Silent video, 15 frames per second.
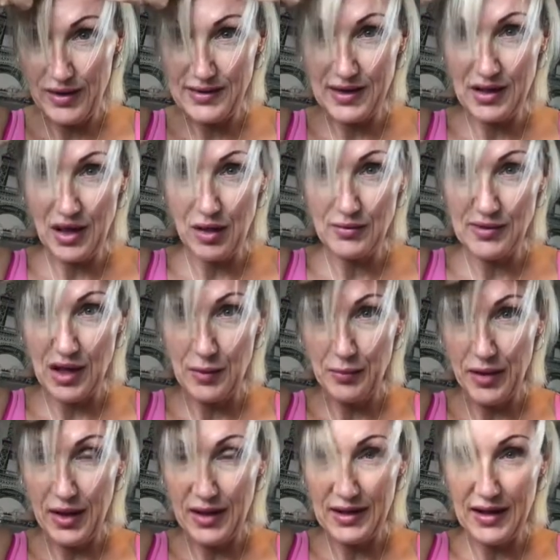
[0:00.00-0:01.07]
it goes up
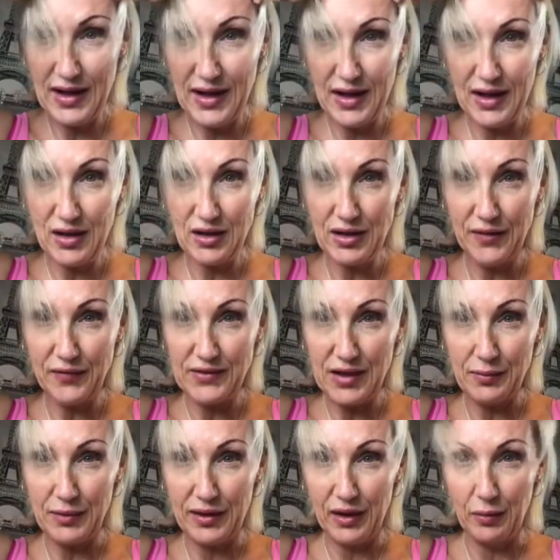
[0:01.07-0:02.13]
a little, it lifts up a
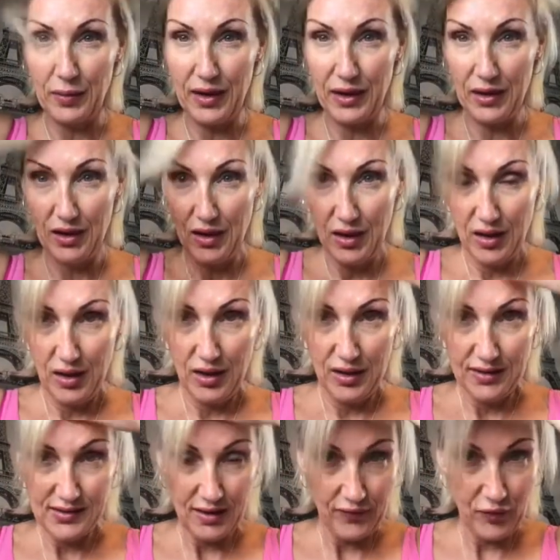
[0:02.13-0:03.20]
little bit.
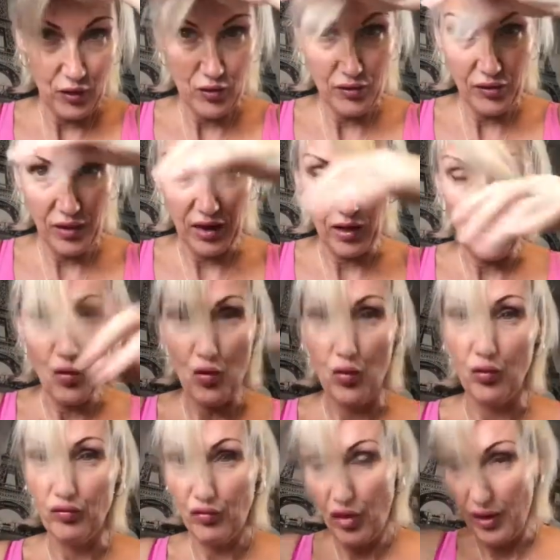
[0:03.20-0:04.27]
So if you think, oh
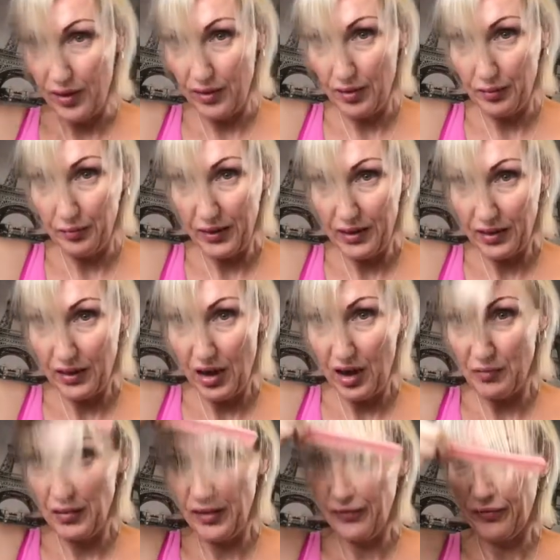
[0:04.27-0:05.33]
right, I'm going to cut
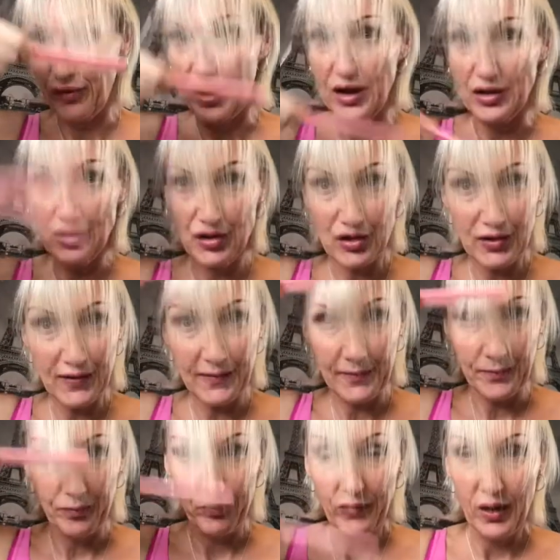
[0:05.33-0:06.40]
my fringe,
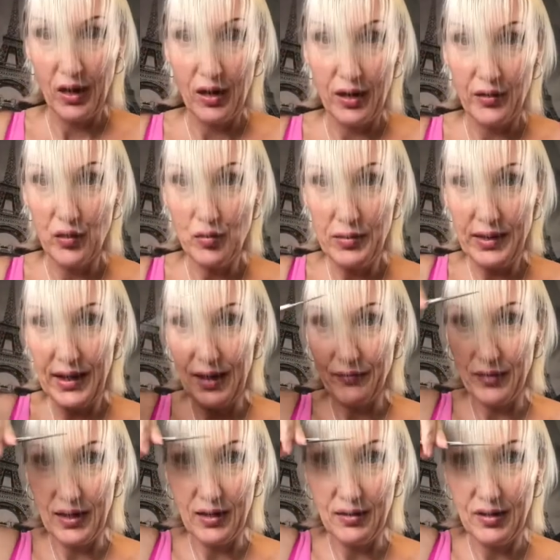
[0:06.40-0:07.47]
I normally have
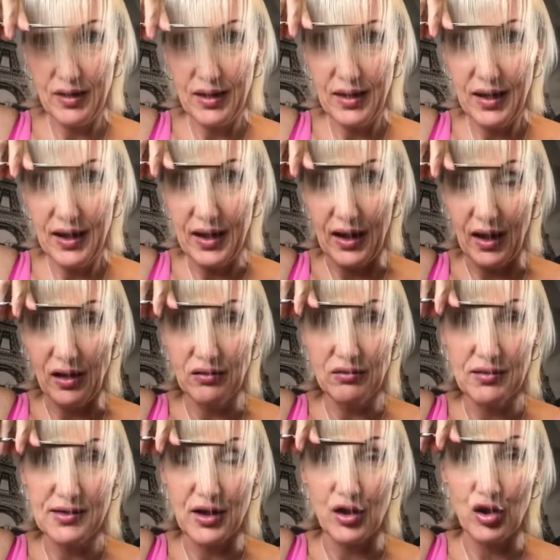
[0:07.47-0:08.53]
it here,
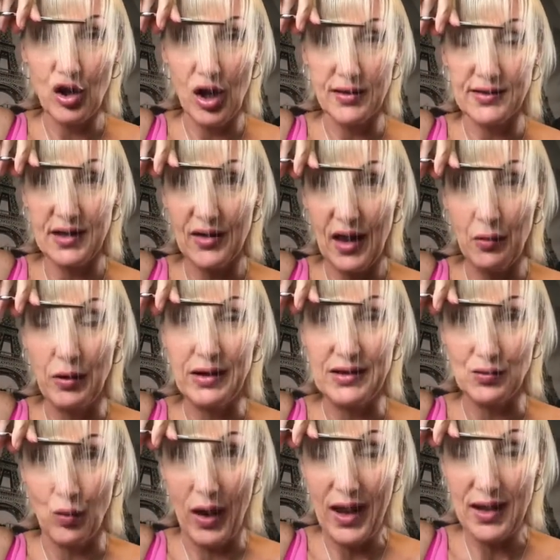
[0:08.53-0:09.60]
so you cut it there when it's
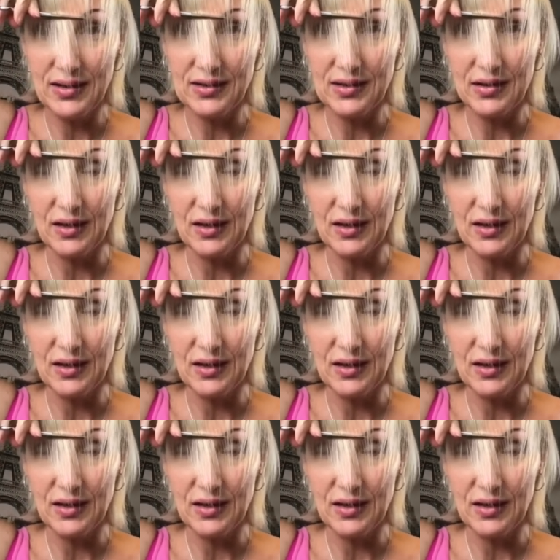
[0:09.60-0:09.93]
wet.